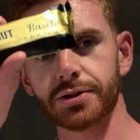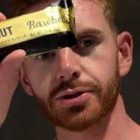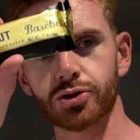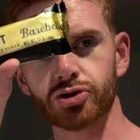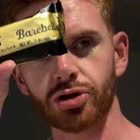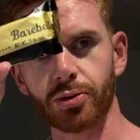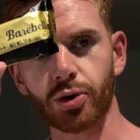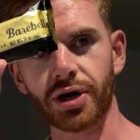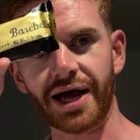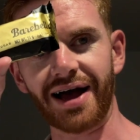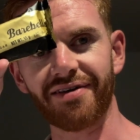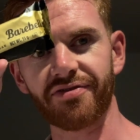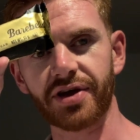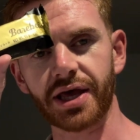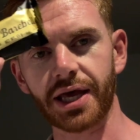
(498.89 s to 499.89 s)
So I'm gonna have
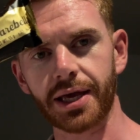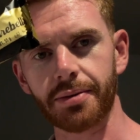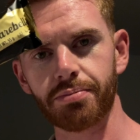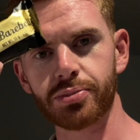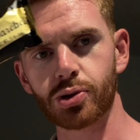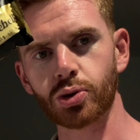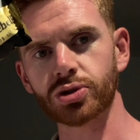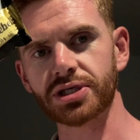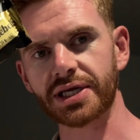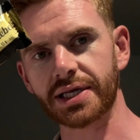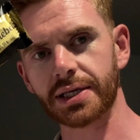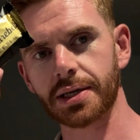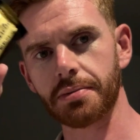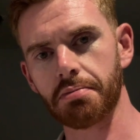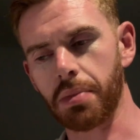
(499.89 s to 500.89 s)
a protein
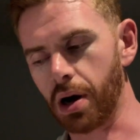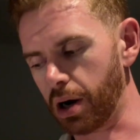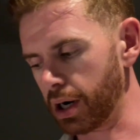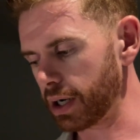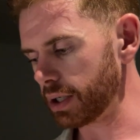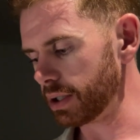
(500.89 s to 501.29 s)
bar.